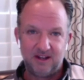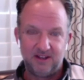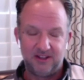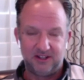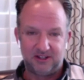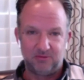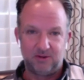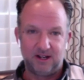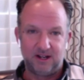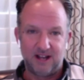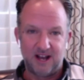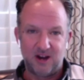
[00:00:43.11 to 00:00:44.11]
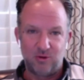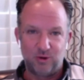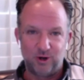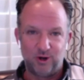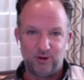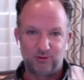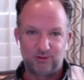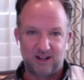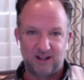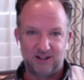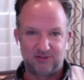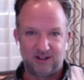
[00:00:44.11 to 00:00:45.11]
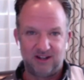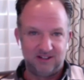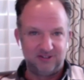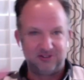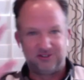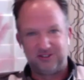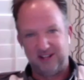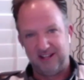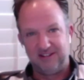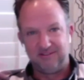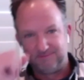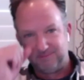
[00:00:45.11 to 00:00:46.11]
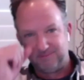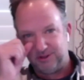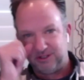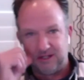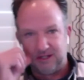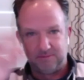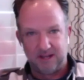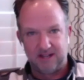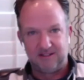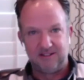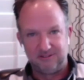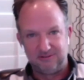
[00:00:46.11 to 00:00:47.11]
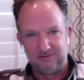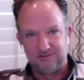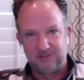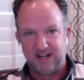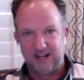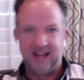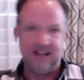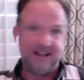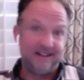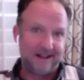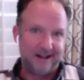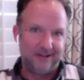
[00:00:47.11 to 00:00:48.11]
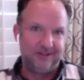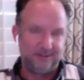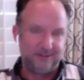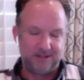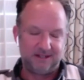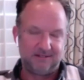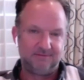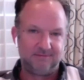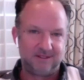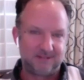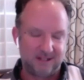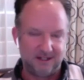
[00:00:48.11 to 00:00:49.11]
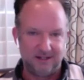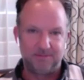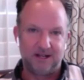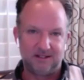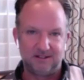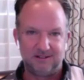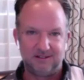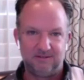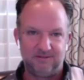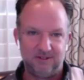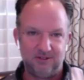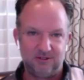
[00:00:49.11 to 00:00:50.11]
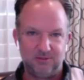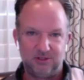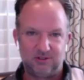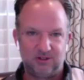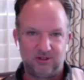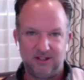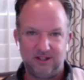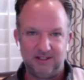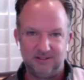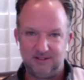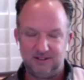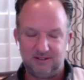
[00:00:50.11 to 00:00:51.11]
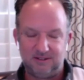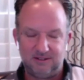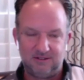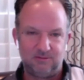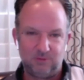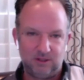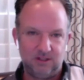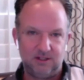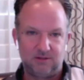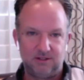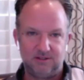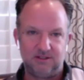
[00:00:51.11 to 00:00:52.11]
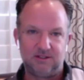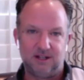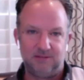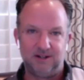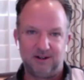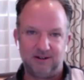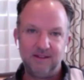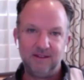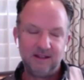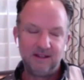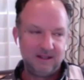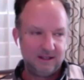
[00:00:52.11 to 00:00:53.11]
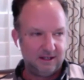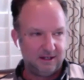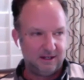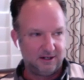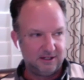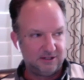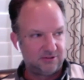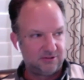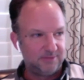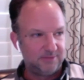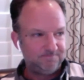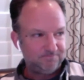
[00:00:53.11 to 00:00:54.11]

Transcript: I think that right now we're all kind of trying to understand what the impact is today and how the impact is going to impact us in the future. But certainly, it's, it's a really crazy time in our in our history.